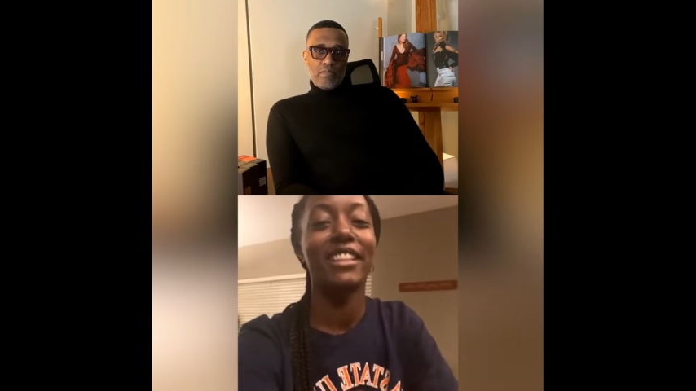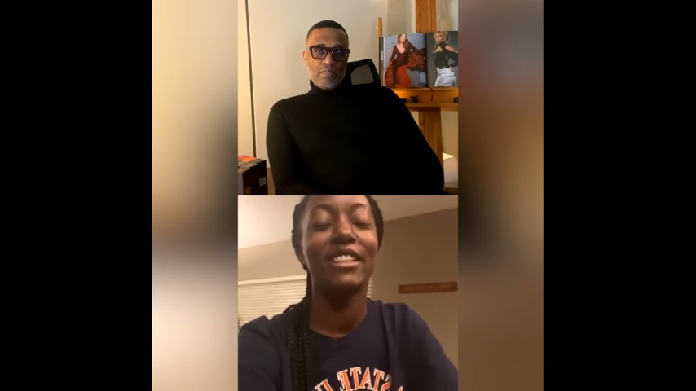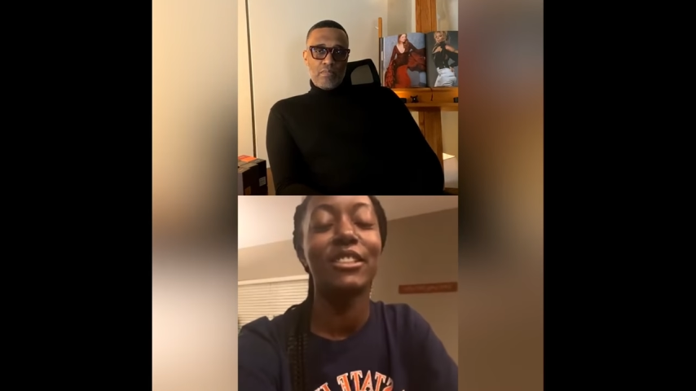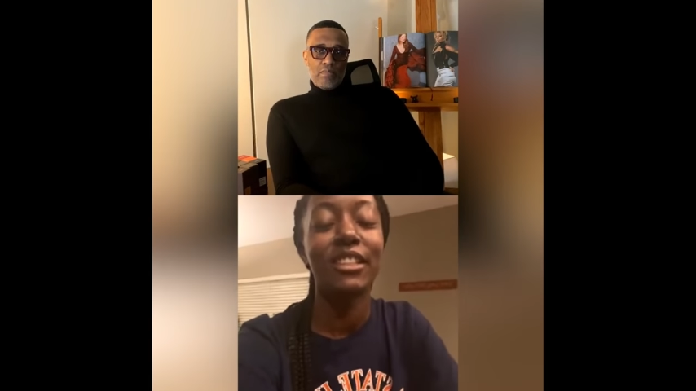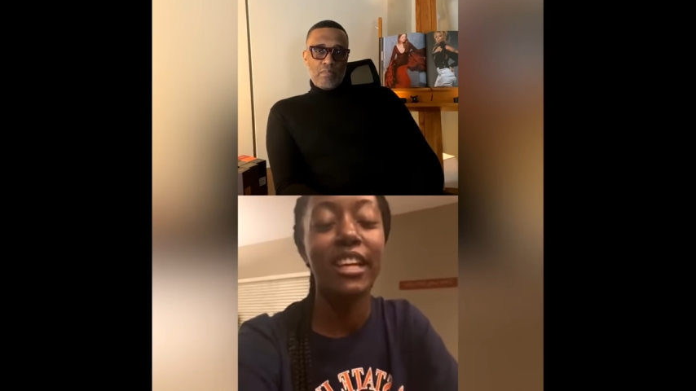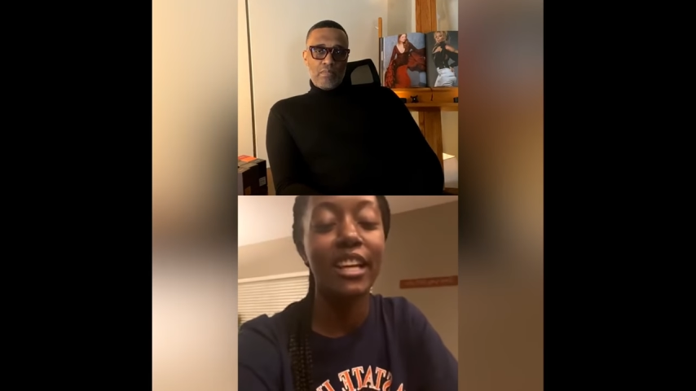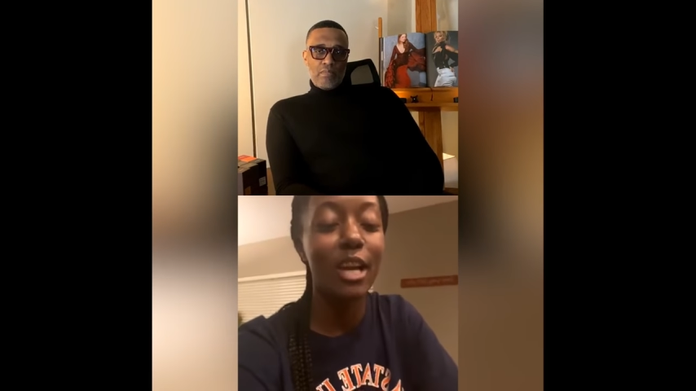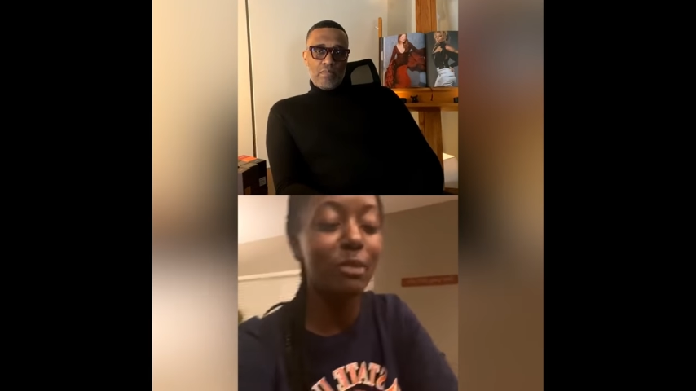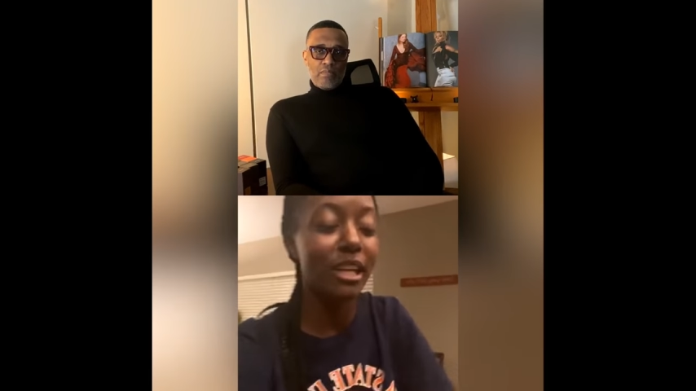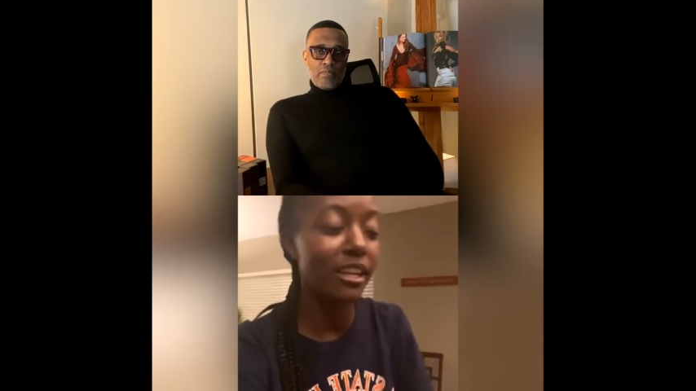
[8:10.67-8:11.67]
Speaker 1: Yeah, I
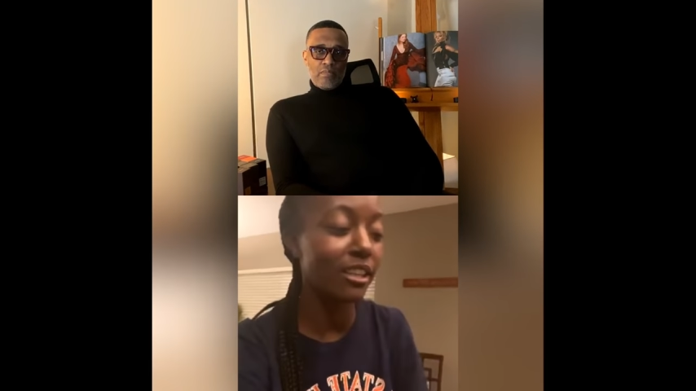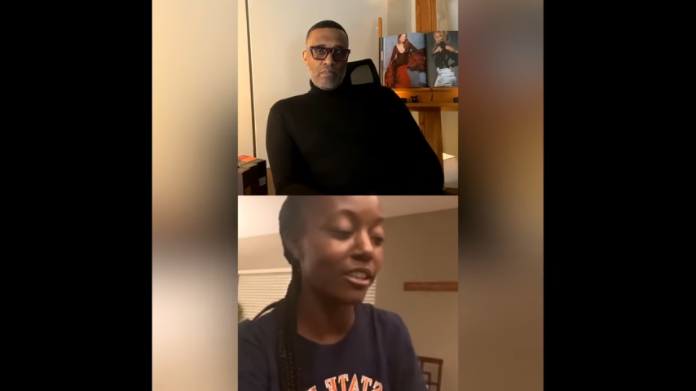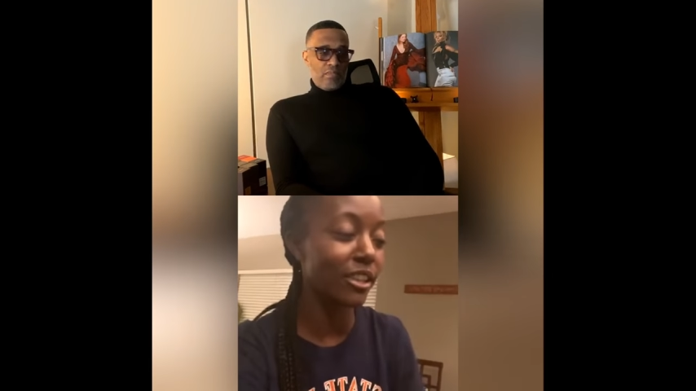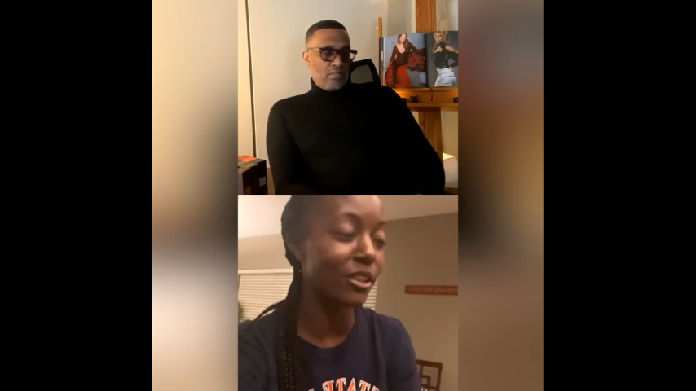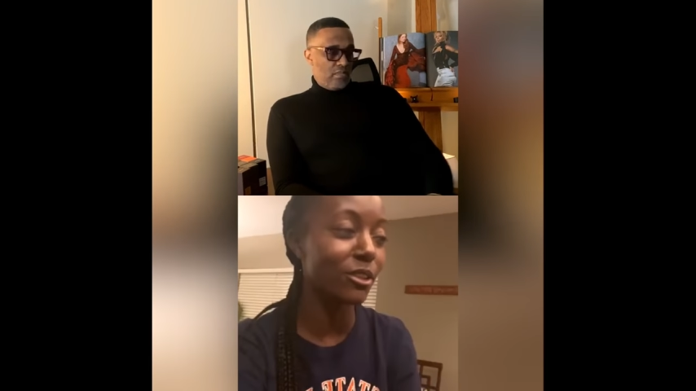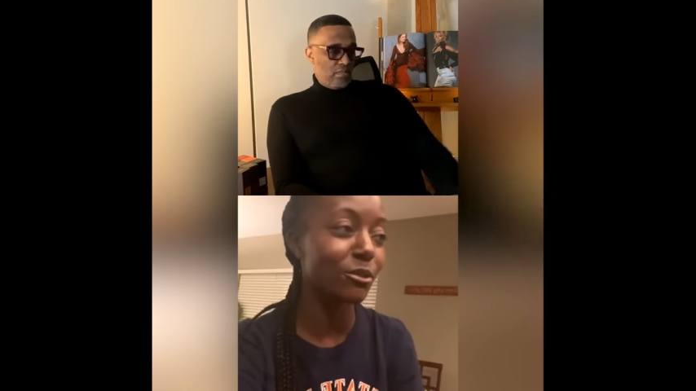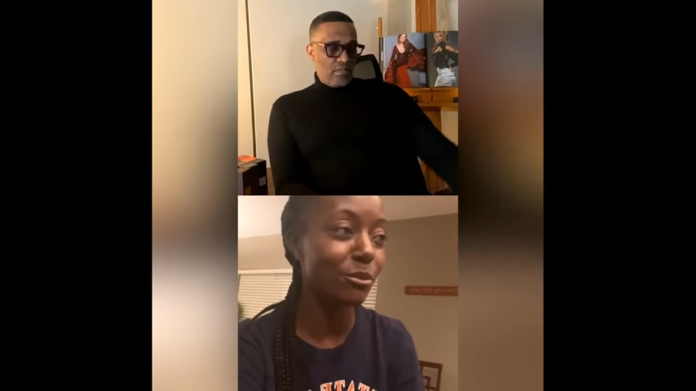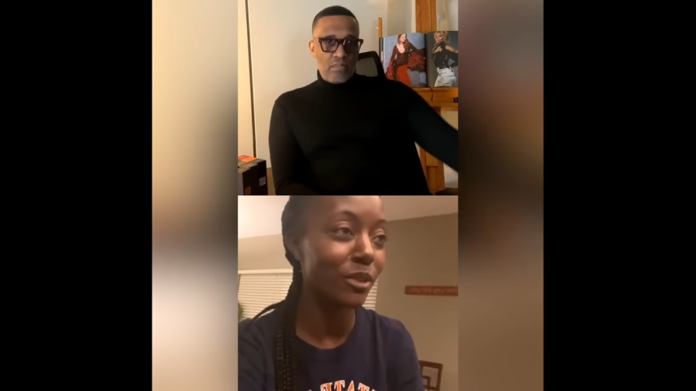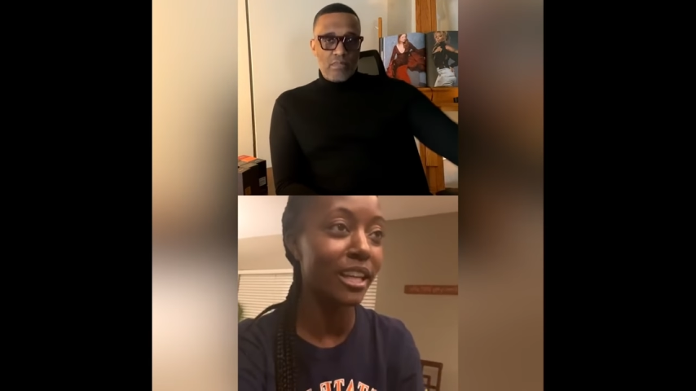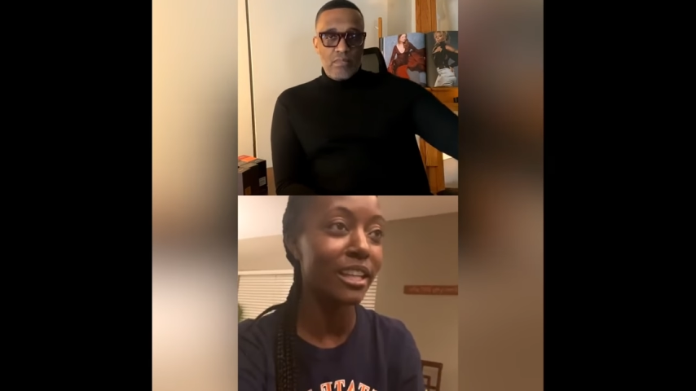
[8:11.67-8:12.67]
mean, I hear you,
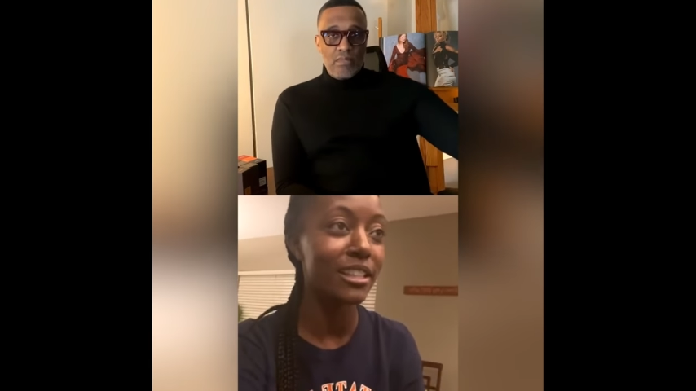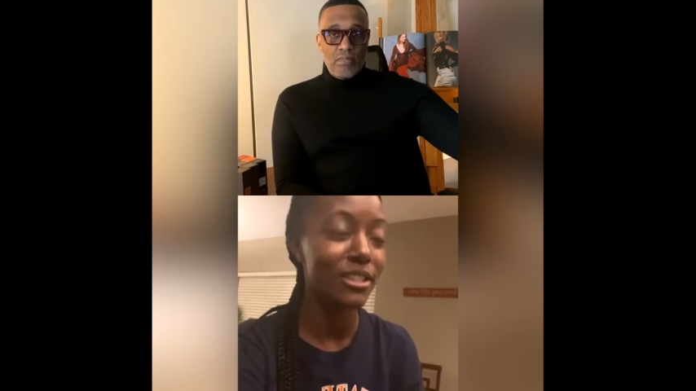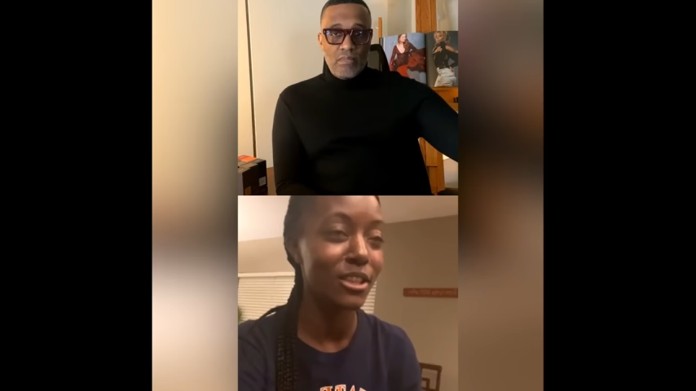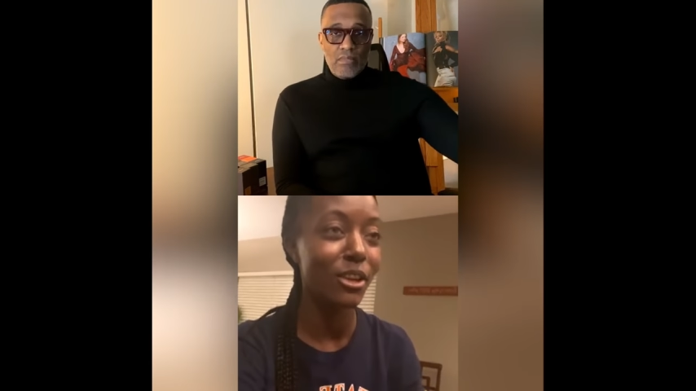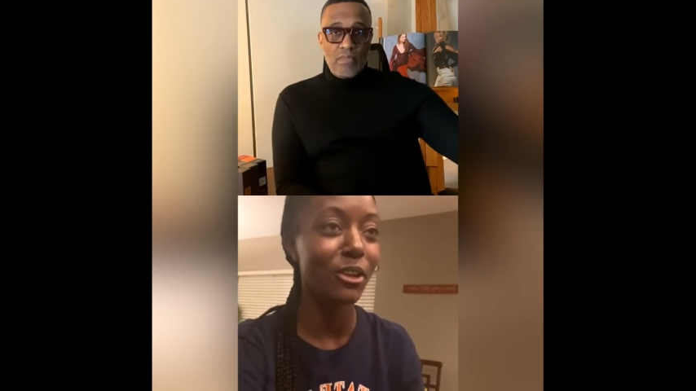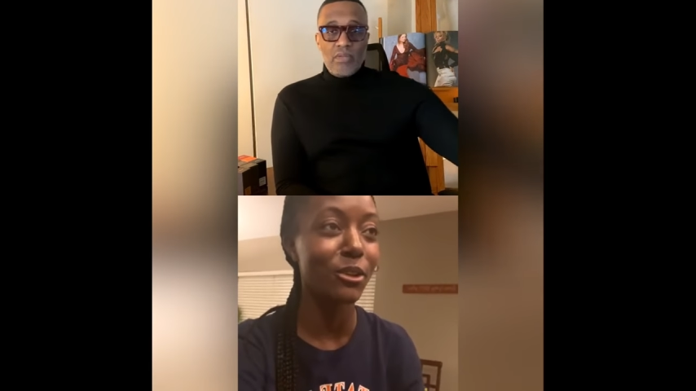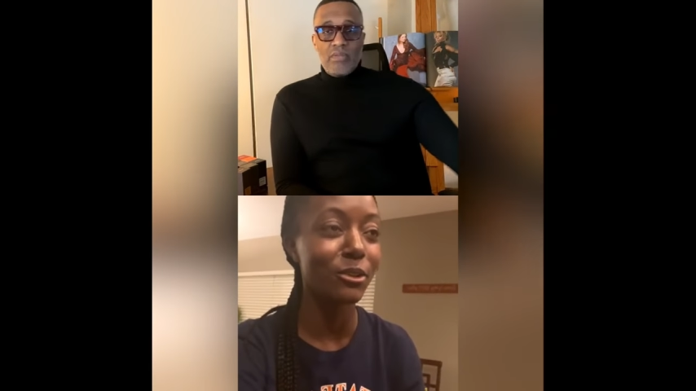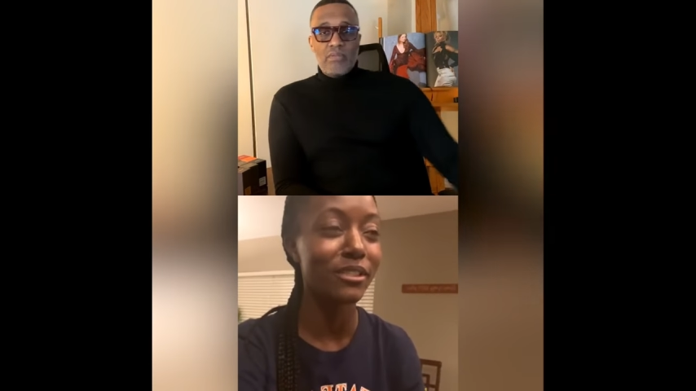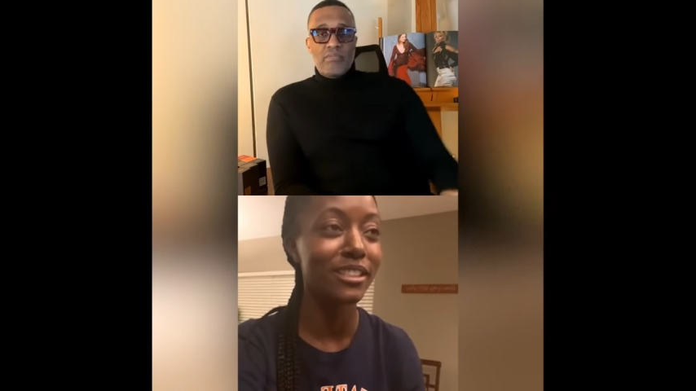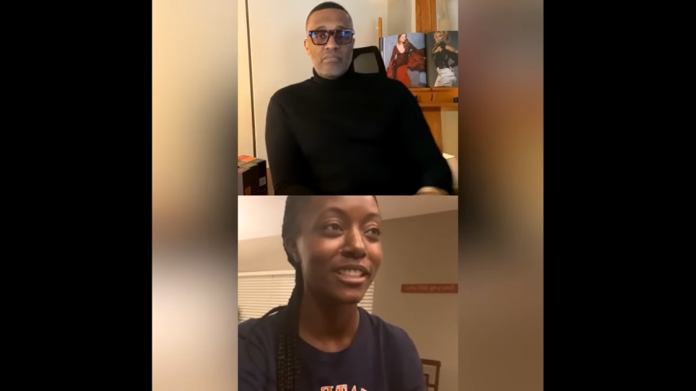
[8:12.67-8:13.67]
but so